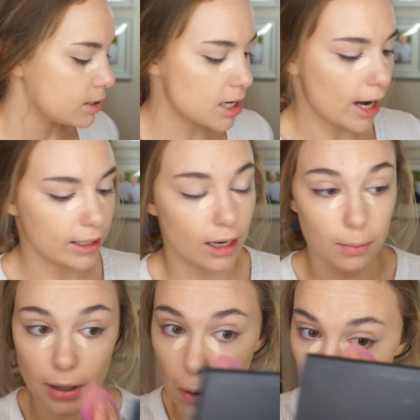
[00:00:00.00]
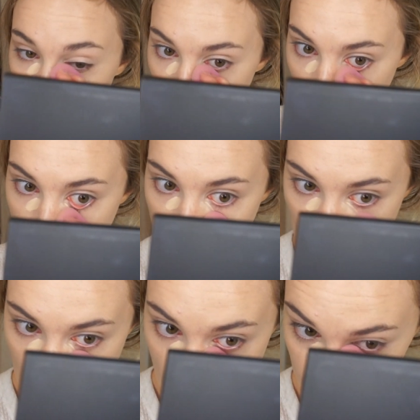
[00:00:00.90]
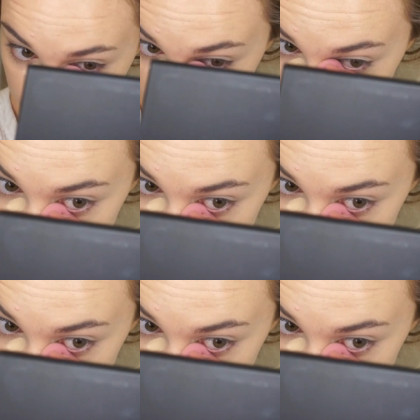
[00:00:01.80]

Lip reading: talking about other